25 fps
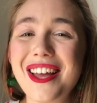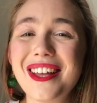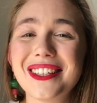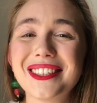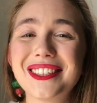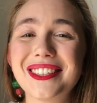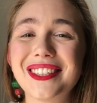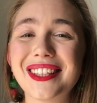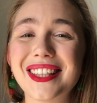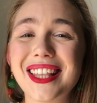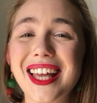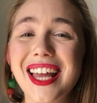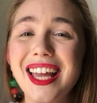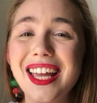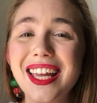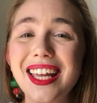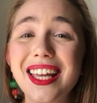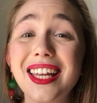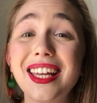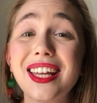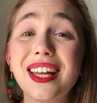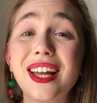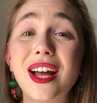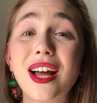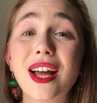So
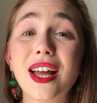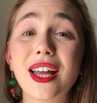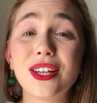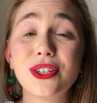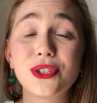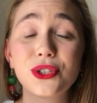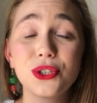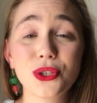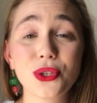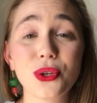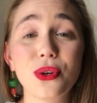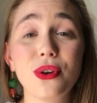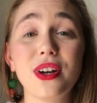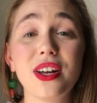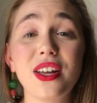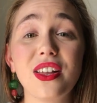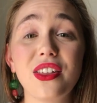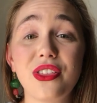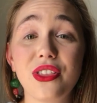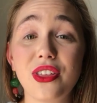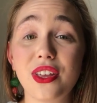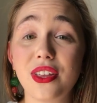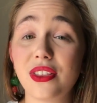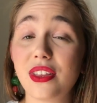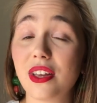they ensure
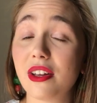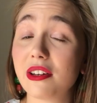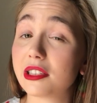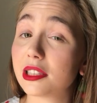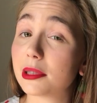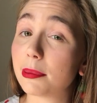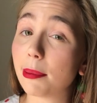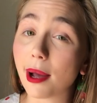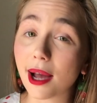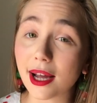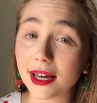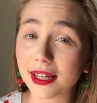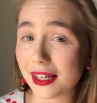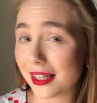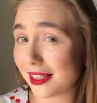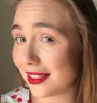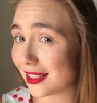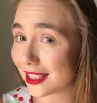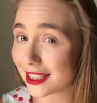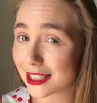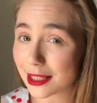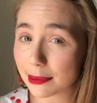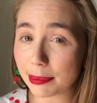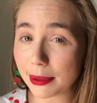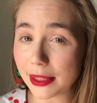that there is party
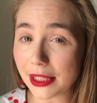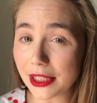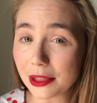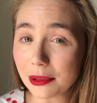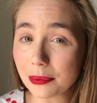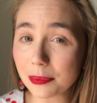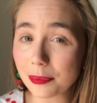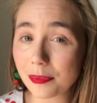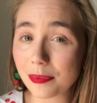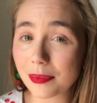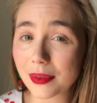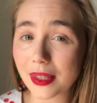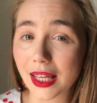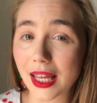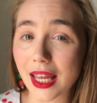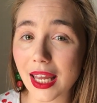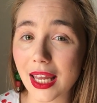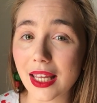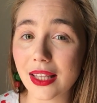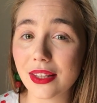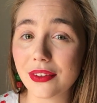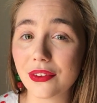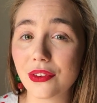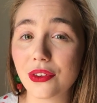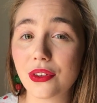discipline
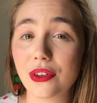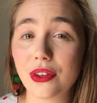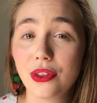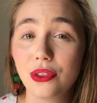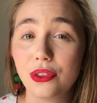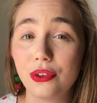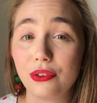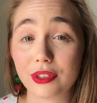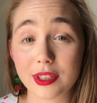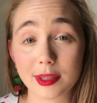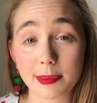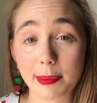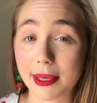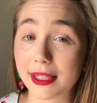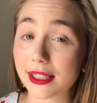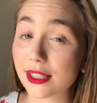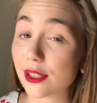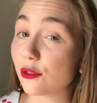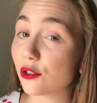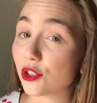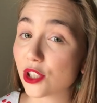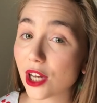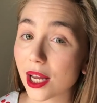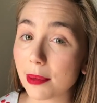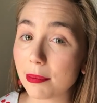in the
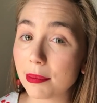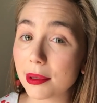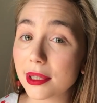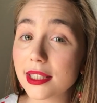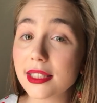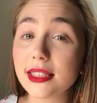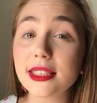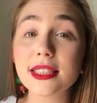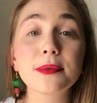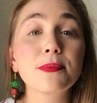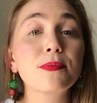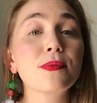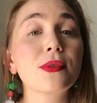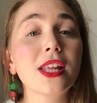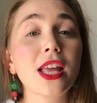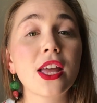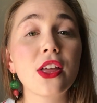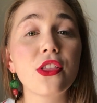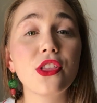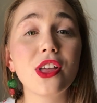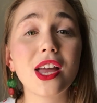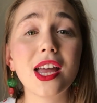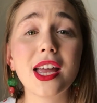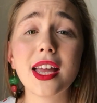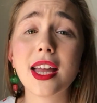respective chambers.
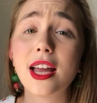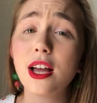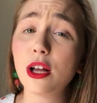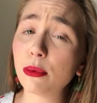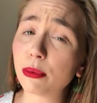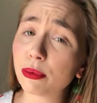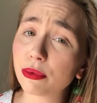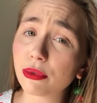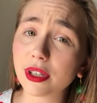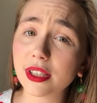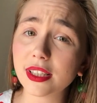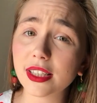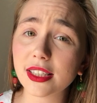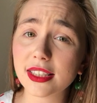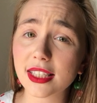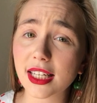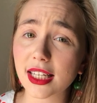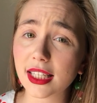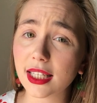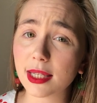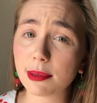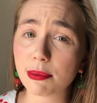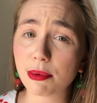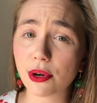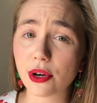They help run the
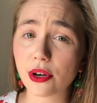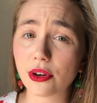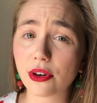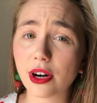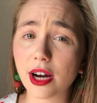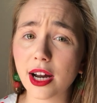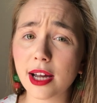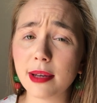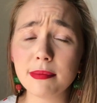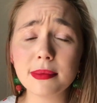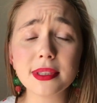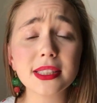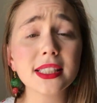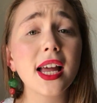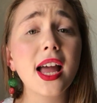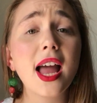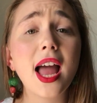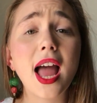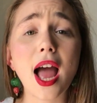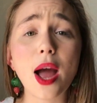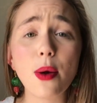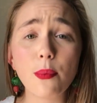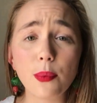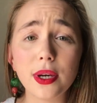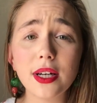daily programs,
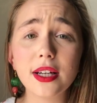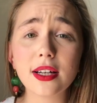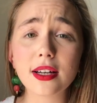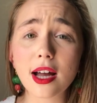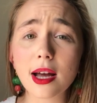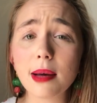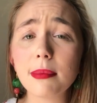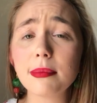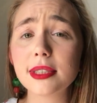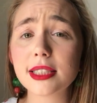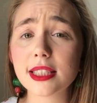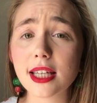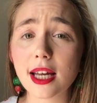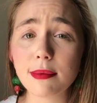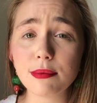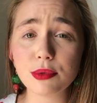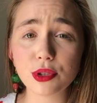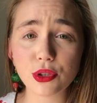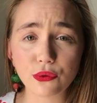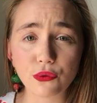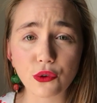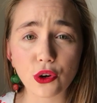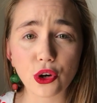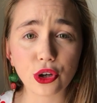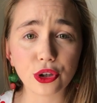and when it comes time
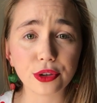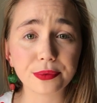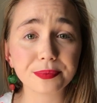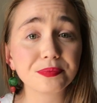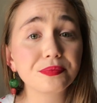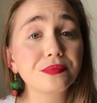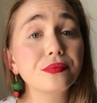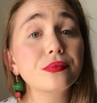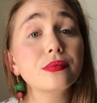to vote,